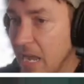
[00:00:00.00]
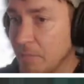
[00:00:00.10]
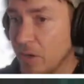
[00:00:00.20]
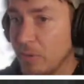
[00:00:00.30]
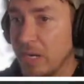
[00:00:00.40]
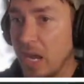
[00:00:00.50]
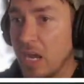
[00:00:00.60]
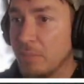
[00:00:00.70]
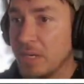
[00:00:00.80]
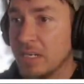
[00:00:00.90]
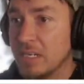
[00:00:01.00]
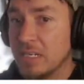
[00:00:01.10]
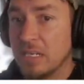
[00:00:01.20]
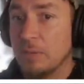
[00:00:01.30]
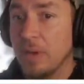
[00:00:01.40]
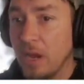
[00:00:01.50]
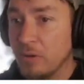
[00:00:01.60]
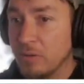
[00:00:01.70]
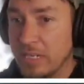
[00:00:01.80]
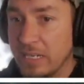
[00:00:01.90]
and ammo and armor, but
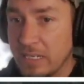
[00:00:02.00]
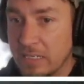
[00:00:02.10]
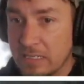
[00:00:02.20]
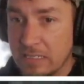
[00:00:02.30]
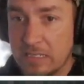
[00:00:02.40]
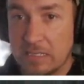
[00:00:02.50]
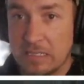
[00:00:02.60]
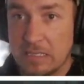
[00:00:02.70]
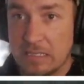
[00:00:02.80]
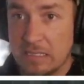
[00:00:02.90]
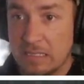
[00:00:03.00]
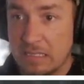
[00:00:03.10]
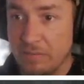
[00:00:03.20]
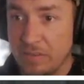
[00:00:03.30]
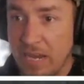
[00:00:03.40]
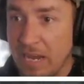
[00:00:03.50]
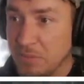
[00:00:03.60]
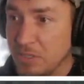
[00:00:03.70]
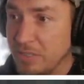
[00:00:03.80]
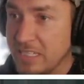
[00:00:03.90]
only if you're
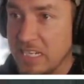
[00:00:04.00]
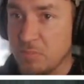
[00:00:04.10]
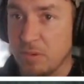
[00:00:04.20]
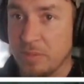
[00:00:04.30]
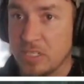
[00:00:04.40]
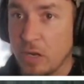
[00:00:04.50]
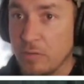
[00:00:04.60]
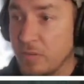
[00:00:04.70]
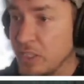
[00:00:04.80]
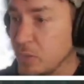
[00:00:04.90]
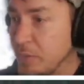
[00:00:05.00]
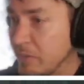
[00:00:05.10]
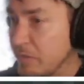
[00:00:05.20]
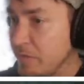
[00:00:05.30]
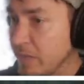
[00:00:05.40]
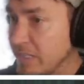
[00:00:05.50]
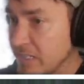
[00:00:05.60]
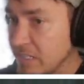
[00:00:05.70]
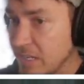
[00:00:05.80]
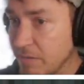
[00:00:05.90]
absolutely desperate. Because hopefully you should be able to
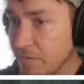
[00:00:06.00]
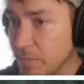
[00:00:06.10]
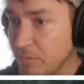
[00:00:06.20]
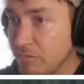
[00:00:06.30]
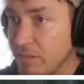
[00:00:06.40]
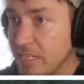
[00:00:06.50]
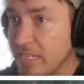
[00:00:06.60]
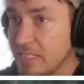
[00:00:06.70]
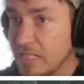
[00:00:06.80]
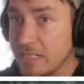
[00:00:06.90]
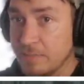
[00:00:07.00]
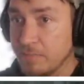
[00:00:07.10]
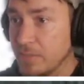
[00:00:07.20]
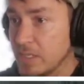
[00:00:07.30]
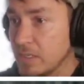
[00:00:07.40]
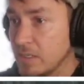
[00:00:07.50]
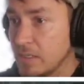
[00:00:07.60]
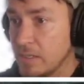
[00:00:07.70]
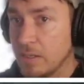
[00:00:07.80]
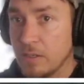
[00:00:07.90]
find this stuff pretty easily.
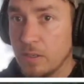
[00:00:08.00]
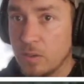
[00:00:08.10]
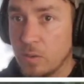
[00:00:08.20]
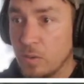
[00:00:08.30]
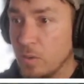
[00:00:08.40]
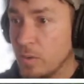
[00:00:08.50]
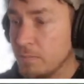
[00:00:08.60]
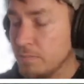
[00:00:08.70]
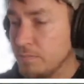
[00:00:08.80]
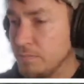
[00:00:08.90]
Core.